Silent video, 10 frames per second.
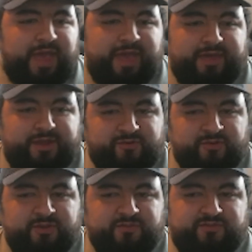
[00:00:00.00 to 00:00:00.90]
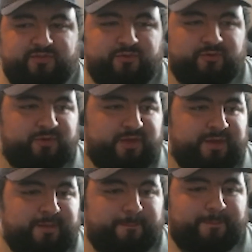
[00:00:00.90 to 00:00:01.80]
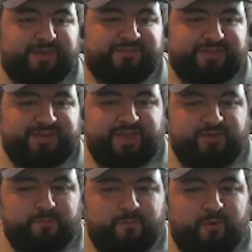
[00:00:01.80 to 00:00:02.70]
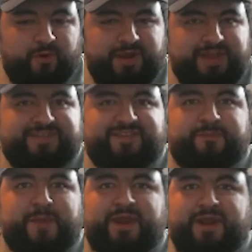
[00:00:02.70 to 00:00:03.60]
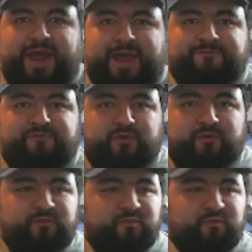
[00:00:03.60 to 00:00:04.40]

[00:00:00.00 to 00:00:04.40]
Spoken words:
and two, basically get you more anticipated and hyped for